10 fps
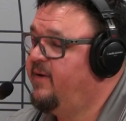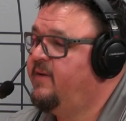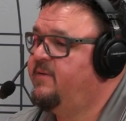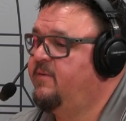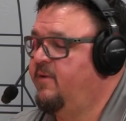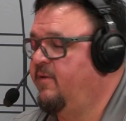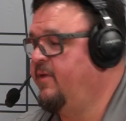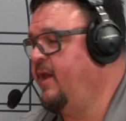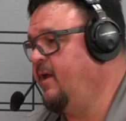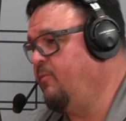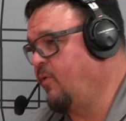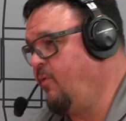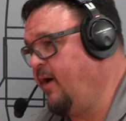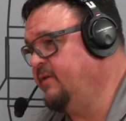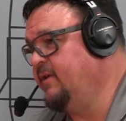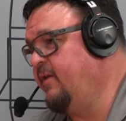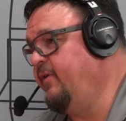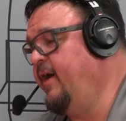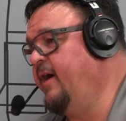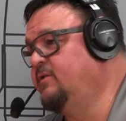Mm. Then that requires that other die.